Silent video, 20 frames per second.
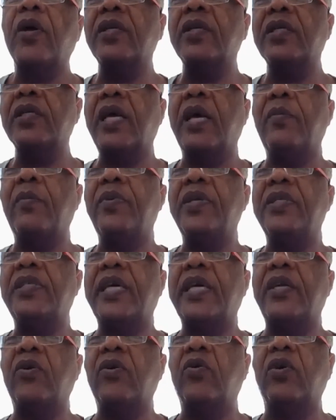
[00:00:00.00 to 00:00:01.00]
the company
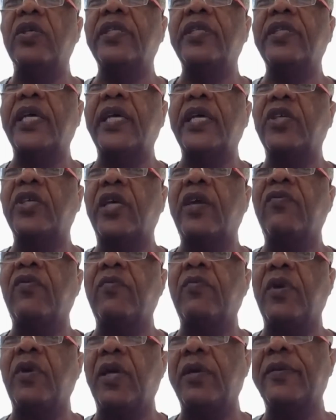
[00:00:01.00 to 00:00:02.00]
sent a whole set of chicken for
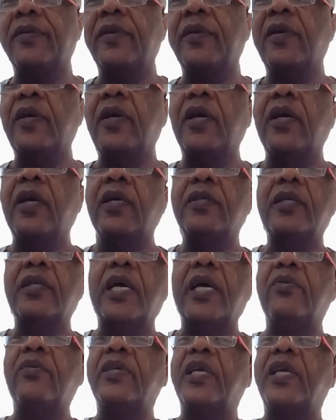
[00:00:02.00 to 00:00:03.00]
me. So
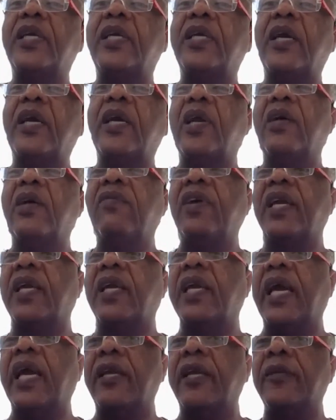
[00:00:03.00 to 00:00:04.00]
I will take whatever I
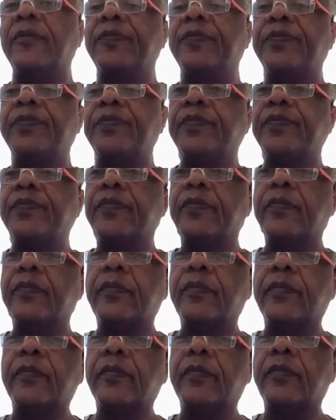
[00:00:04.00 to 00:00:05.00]
get.
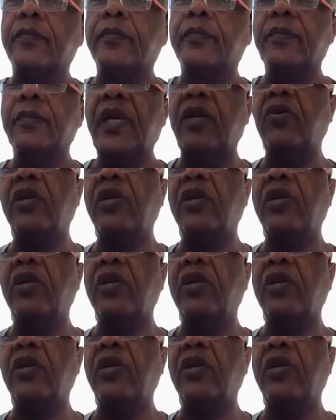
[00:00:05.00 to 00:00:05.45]
I don't